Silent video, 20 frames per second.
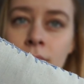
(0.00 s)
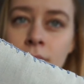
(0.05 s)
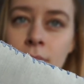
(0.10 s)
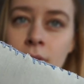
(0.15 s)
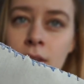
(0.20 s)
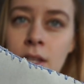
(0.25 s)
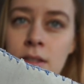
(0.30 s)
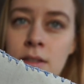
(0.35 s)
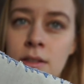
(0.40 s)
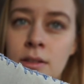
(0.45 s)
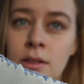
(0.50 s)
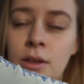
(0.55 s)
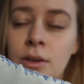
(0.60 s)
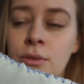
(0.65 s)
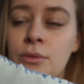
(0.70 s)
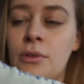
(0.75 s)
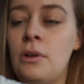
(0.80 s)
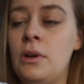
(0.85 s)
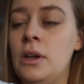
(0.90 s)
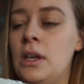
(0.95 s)
Doesn't look
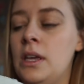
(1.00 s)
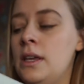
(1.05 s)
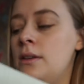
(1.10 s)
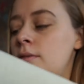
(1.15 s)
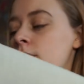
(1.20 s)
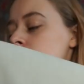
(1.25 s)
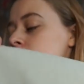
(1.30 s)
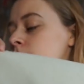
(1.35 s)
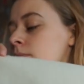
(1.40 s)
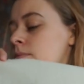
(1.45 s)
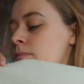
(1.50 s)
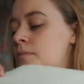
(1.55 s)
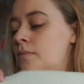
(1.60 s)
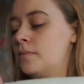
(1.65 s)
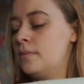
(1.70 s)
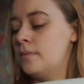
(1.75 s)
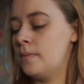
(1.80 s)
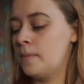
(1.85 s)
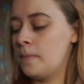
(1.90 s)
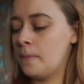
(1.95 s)
very even,
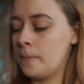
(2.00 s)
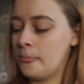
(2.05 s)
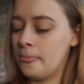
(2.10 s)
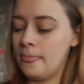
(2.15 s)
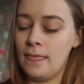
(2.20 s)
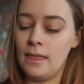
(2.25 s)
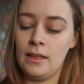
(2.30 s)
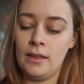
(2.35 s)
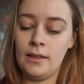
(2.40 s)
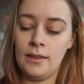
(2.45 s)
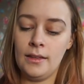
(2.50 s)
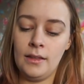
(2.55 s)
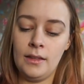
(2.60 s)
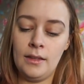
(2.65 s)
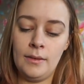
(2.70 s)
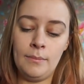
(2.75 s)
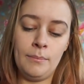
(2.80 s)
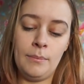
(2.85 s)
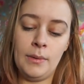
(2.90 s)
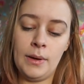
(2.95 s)

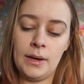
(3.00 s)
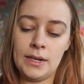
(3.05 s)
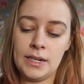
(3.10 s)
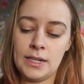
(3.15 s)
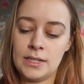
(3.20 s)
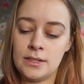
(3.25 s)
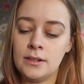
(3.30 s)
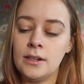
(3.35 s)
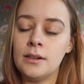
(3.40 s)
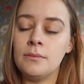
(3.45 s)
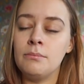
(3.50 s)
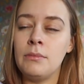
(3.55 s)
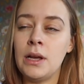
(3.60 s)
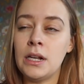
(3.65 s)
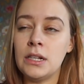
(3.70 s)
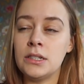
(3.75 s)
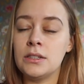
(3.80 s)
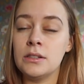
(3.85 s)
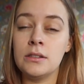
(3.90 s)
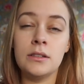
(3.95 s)
but it's not
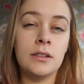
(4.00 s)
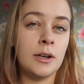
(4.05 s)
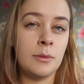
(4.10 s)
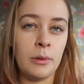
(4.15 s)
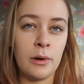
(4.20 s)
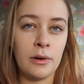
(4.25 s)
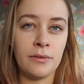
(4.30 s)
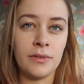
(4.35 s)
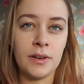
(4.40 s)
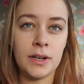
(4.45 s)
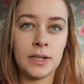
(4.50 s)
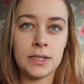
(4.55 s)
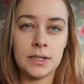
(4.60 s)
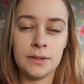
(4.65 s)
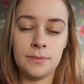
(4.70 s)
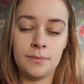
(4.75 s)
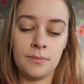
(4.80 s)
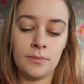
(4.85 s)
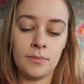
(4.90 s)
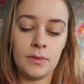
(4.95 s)
meant to look perfect.
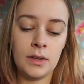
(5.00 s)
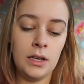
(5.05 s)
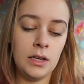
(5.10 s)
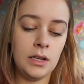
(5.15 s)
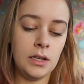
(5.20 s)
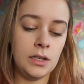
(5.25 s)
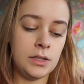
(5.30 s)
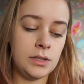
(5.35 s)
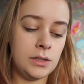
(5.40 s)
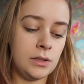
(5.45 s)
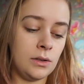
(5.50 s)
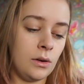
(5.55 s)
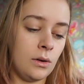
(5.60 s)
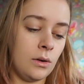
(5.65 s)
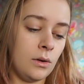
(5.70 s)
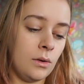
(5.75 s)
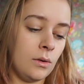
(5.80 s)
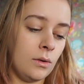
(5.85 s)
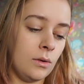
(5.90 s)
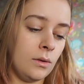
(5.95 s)

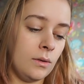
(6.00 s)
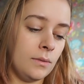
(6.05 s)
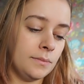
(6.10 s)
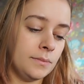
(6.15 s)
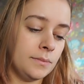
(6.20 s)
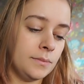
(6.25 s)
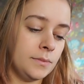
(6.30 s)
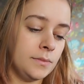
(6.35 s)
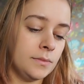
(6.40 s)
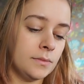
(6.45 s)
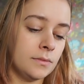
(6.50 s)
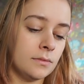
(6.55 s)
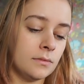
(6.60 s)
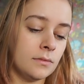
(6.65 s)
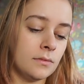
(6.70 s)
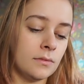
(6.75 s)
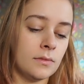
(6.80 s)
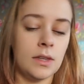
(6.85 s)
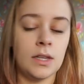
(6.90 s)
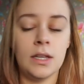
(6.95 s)
So,
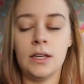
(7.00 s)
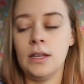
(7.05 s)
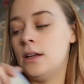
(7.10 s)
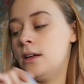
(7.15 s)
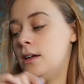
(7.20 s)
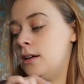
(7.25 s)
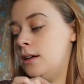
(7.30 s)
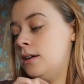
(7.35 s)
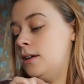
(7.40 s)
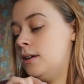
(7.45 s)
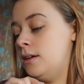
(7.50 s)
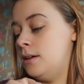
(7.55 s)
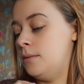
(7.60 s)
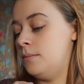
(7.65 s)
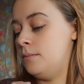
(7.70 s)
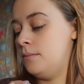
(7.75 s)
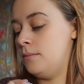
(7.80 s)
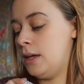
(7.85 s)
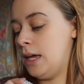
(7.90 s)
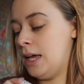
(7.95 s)

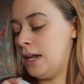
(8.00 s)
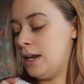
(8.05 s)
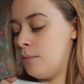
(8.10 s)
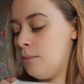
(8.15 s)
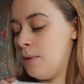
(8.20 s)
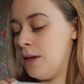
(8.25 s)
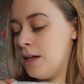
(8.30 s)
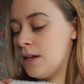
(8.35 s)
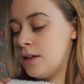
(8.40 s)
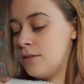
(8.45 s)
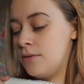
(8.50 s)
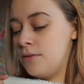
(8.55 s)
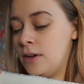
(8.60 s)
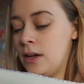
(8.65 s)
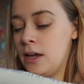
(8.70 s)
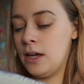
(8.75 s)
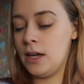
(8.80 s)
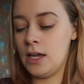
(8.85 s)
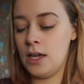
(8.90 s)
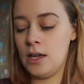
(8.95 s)
and I bet if
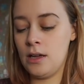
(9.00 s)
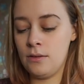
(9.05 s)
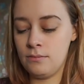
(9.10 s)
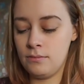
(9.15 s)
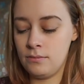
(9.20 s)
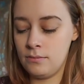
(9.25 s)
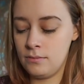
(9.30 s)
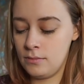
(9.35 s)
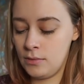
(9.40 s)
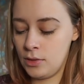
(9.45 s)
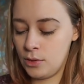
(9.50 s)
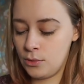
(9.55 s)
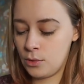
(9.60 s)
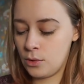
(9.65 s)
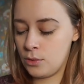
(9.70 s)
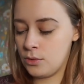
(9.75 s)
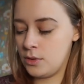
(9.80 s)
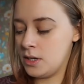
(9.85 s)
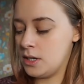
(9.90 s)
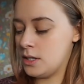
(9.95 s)
I
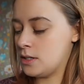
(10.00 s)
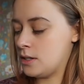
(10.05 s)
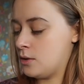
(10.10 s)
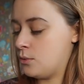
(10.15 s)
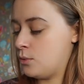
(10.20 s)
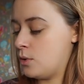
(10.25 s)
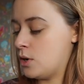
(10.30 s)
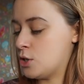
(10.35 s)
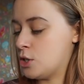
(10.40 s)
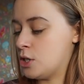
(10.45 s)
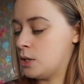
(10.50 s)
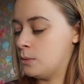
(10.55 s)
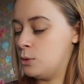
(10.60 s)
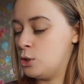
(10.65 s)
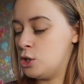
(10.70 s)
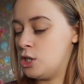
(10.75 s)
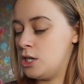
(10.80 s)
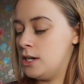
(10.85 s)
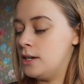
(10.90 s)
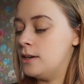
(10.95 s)
throw these in a washing
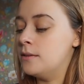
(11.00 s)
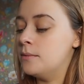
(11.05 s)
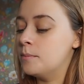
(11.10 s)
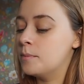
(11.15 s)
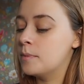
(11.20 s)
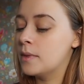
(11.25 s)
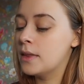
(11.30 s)
machine